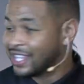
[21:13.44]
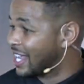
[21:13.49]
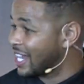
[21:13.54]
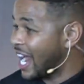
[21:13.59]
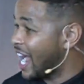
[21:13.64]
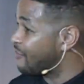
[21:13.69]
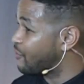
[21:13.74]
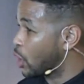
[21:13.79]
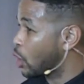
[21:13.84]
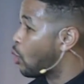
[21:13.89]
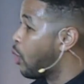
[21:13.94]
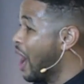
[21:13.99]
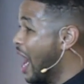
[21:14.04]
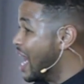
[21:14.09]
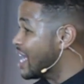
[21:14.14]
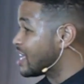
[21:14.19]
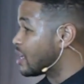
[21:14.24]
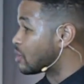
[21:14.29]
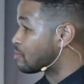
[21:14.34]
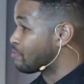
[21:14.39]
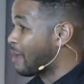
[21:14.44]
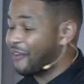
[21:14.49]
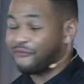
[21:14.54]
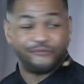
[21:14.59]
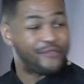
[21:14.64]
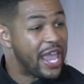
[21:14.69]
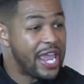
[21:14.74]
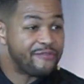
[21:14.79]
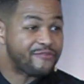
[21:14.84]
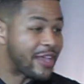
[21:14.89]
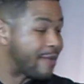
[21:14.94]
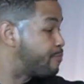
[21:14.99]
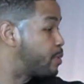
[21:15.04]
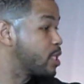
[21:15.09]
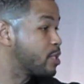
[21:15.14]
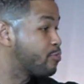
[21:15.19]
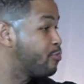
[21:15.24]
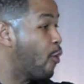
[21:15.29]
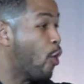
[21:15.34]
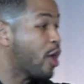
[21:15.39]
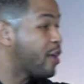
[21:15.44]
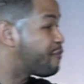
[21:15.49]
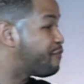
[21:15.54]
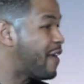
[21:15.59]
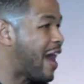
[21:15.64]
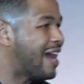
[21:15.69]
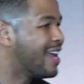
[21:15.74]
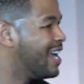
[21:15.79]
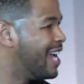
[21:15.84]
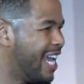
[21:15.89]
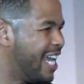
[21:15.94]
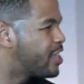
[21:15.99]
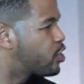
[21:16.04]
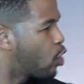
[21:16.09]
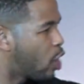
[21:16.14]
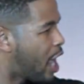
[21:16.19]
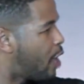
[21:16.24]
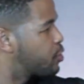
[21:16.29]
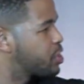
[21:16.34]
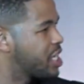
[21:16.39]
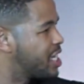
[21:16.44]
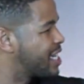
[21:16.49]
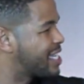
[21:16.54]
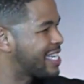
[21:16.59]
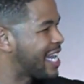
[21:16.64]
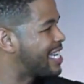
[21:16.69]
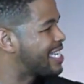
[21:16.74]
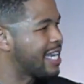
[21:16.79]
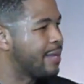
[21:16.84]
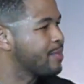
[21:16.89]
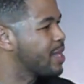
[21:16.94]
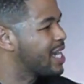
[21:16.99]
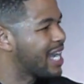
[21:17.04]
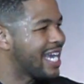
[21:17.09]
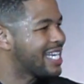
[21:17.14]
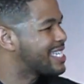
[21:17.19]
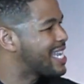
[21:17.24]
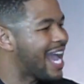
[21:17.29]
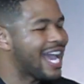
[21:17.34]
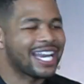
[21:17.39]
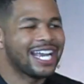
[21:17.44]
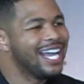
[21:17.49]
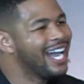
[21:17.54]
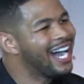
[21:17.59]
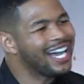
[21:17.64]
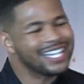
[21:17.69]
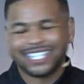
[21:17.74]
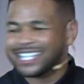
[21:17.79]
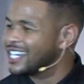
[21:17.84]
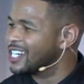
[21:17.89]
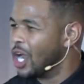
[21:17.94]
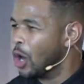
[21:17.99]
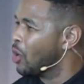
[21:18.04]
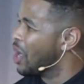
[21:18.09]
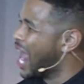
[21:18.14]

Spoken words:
that I've acquired, my faith has been fortified. He thought I was going to say something like that. I said, no,